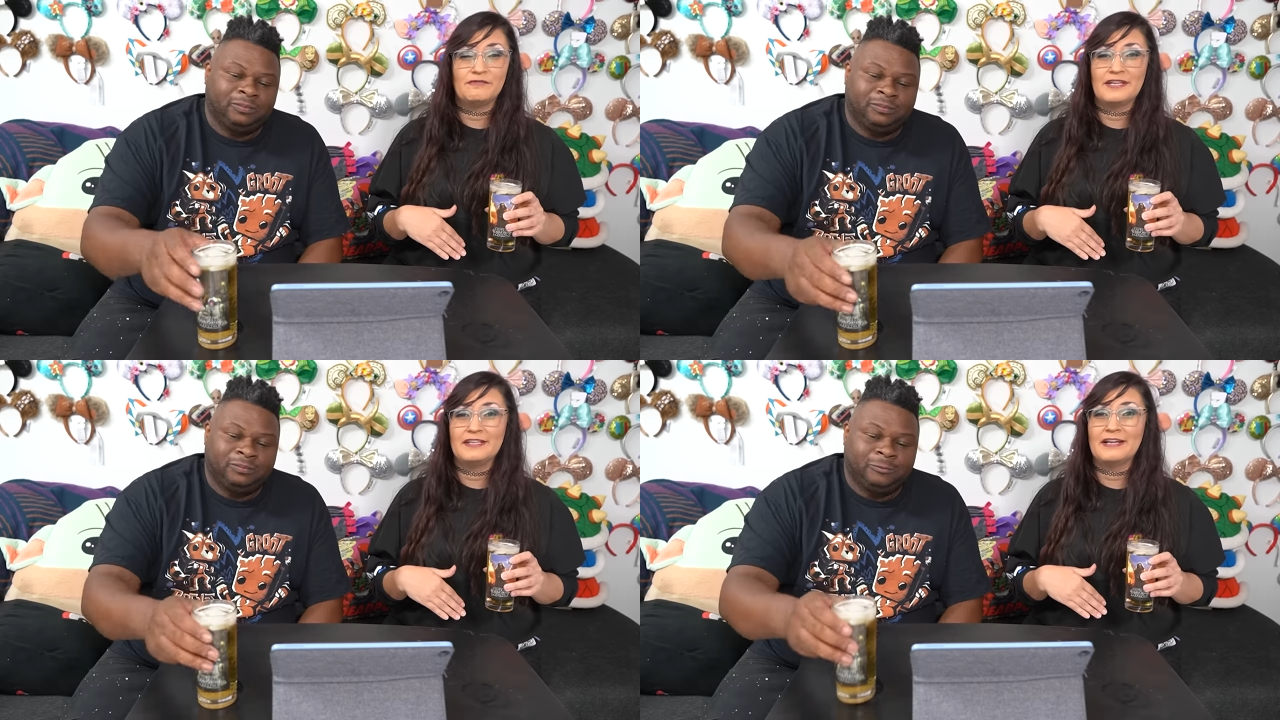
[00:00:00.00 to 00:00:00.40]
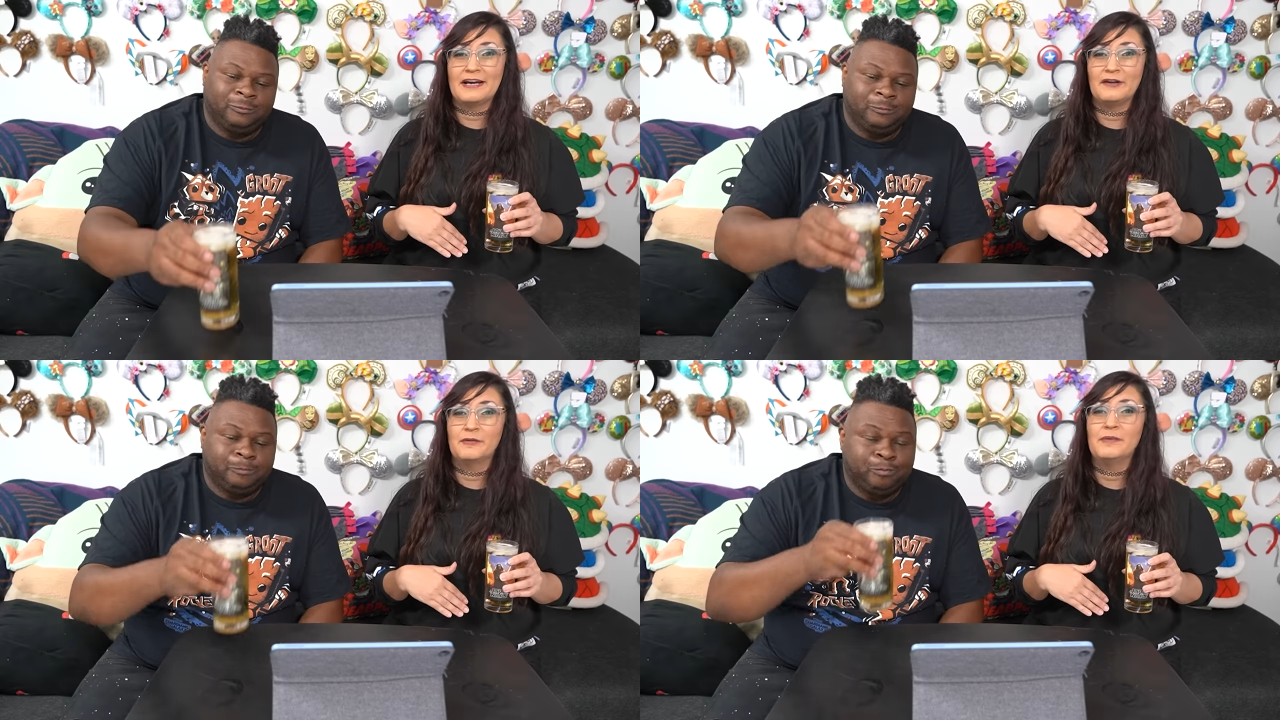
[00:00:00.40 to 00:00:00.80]
Speaker 1: vegan
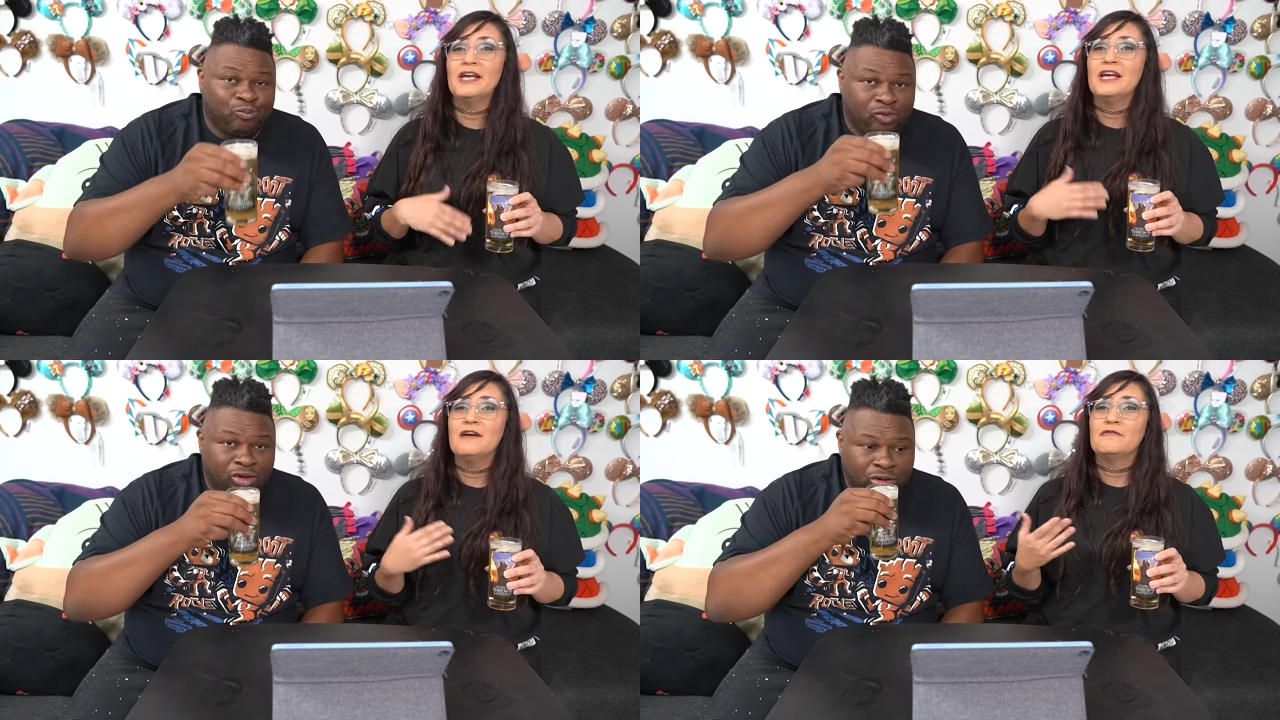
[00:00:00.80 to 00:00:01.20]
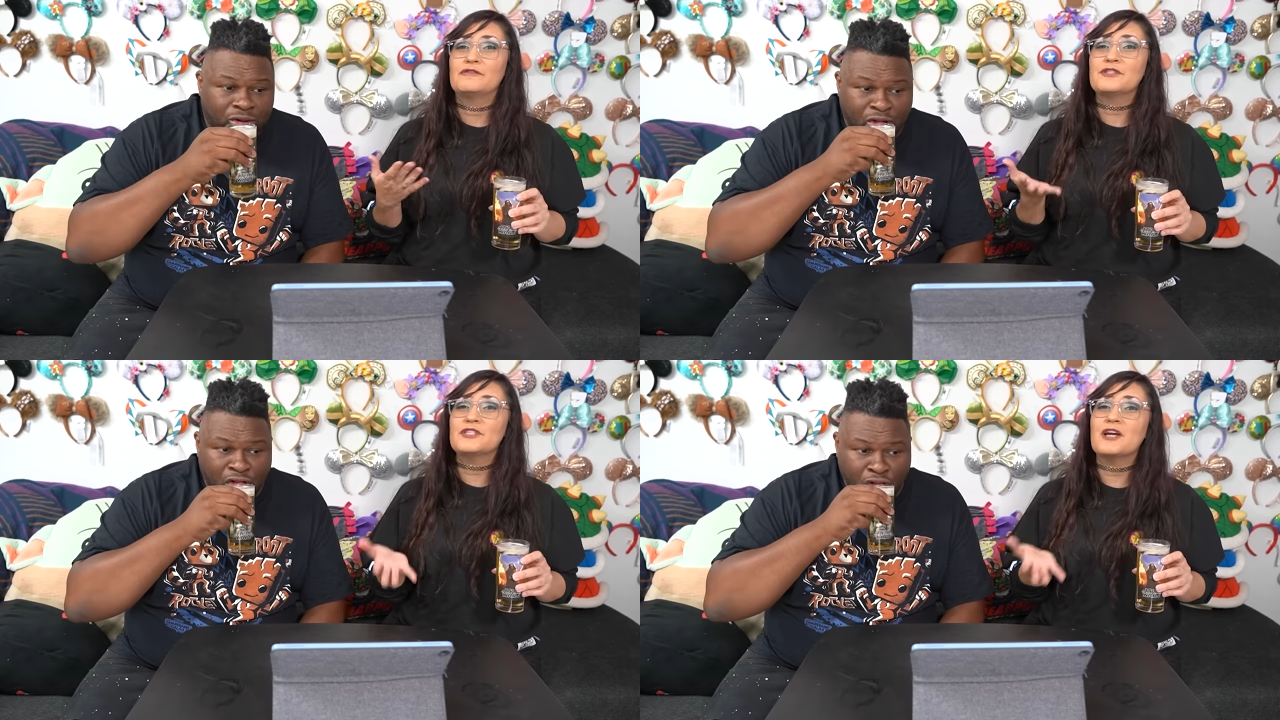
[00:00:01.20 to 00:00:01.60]
item,
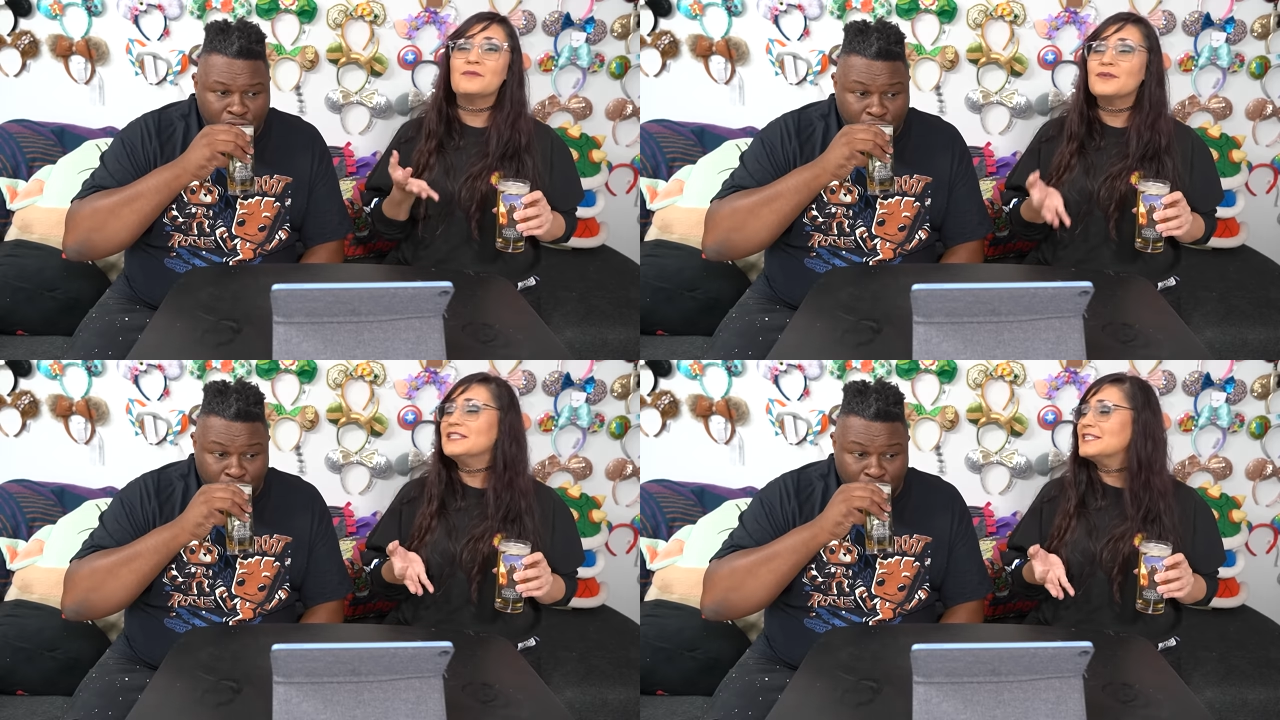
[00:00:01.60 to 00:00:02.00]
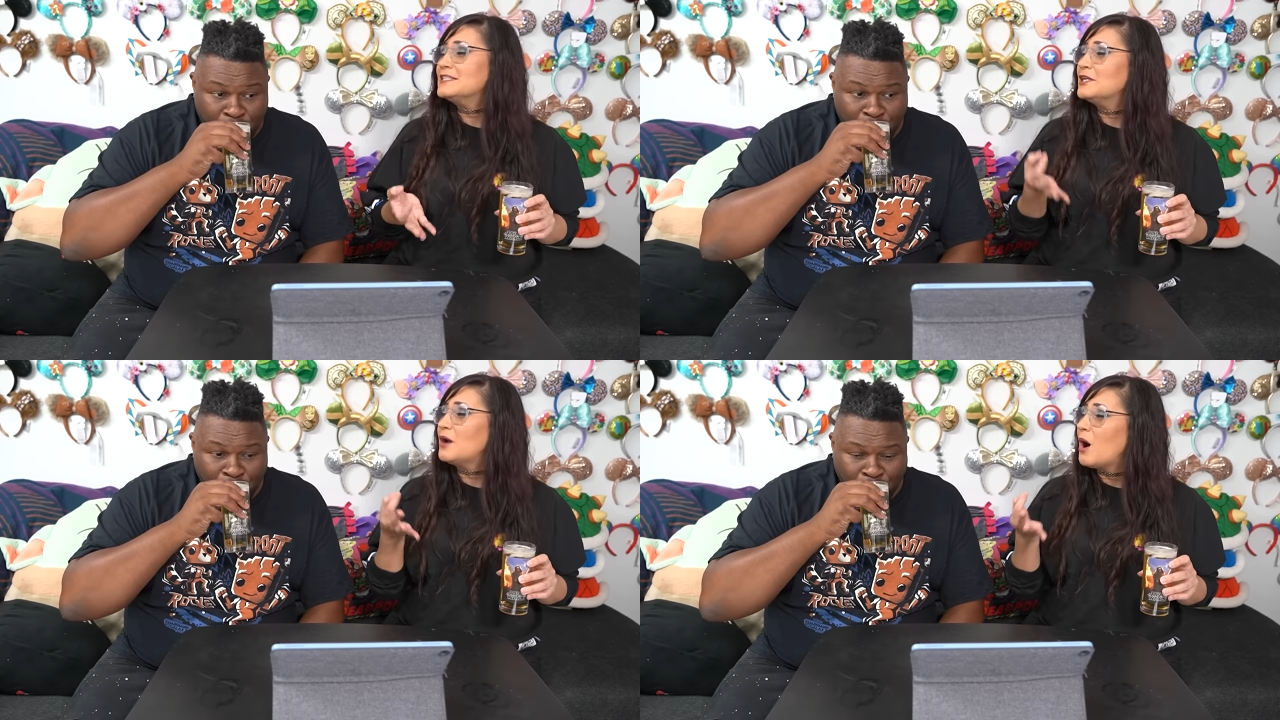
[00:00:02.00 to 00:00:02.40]
for some reason
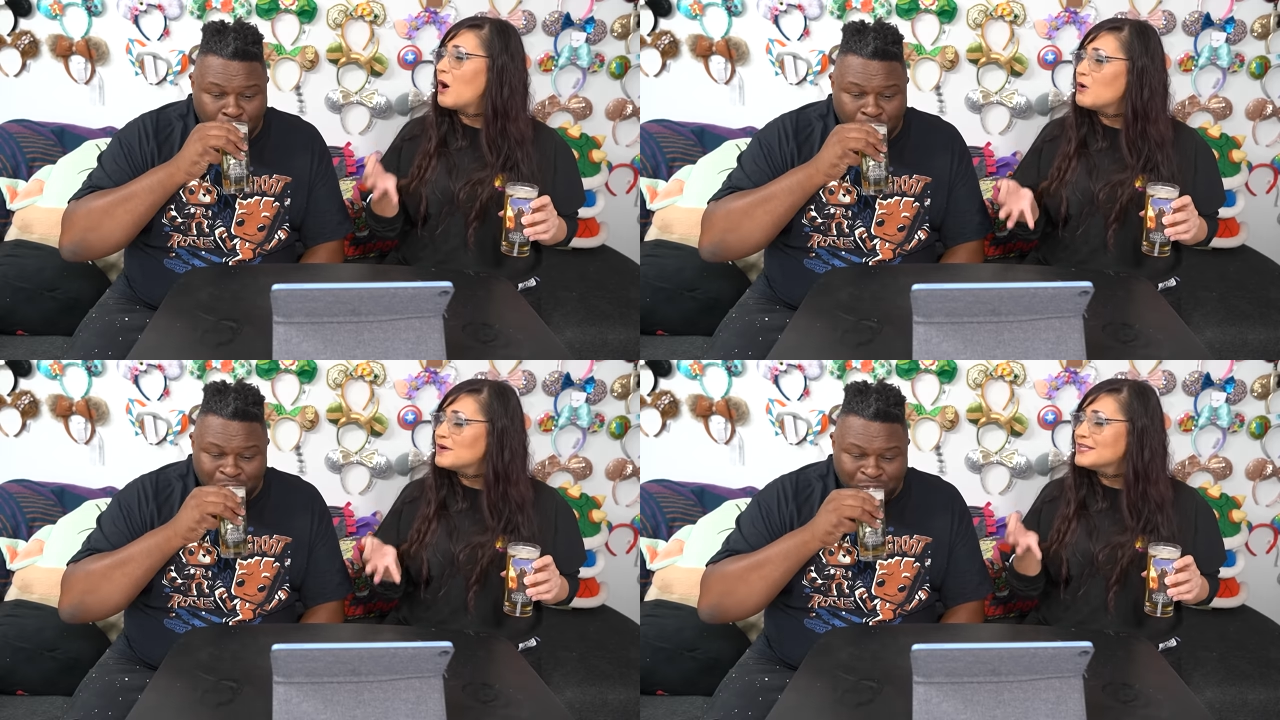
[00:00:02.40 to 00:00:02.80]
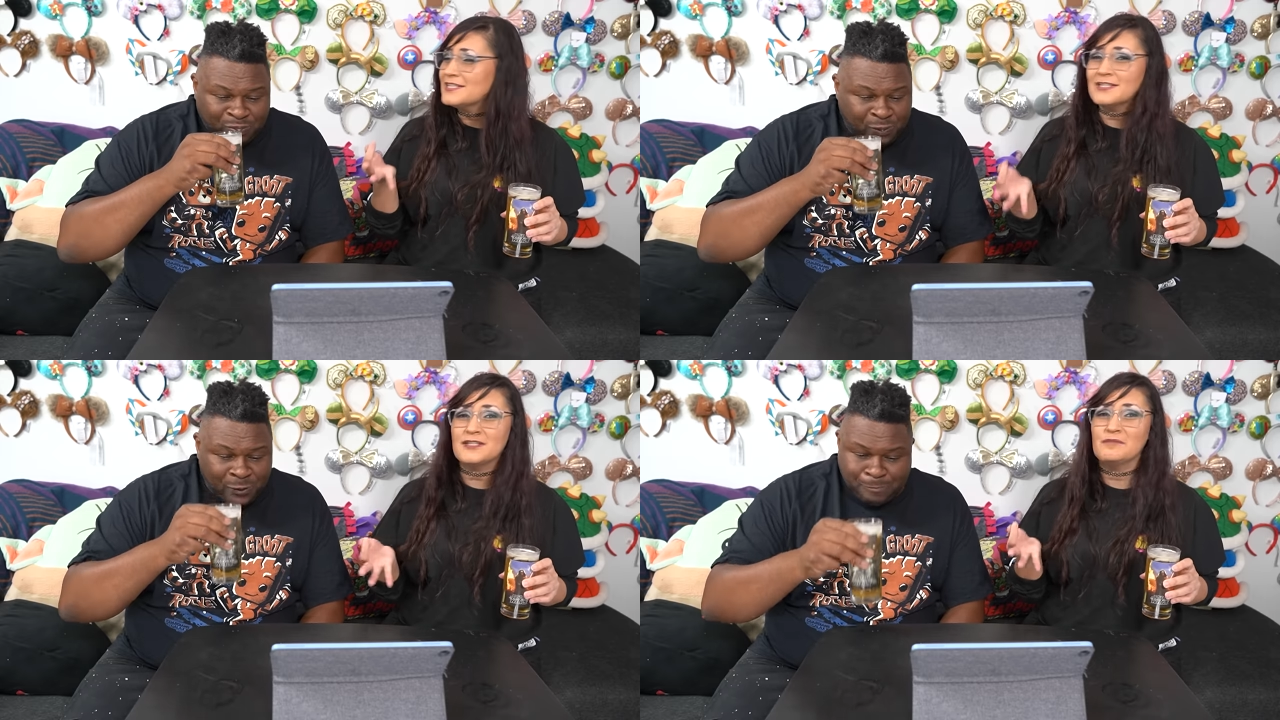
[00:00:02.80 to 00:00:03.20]
it always
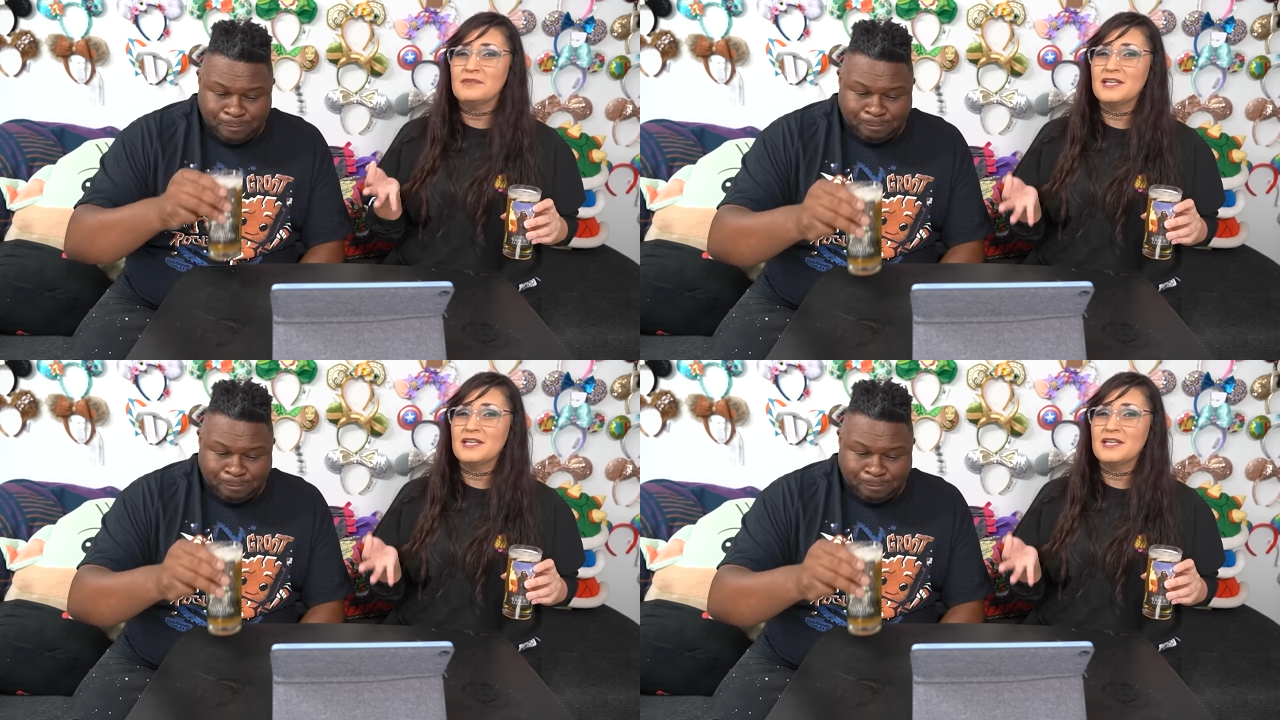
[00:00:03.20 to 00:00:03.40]
ends up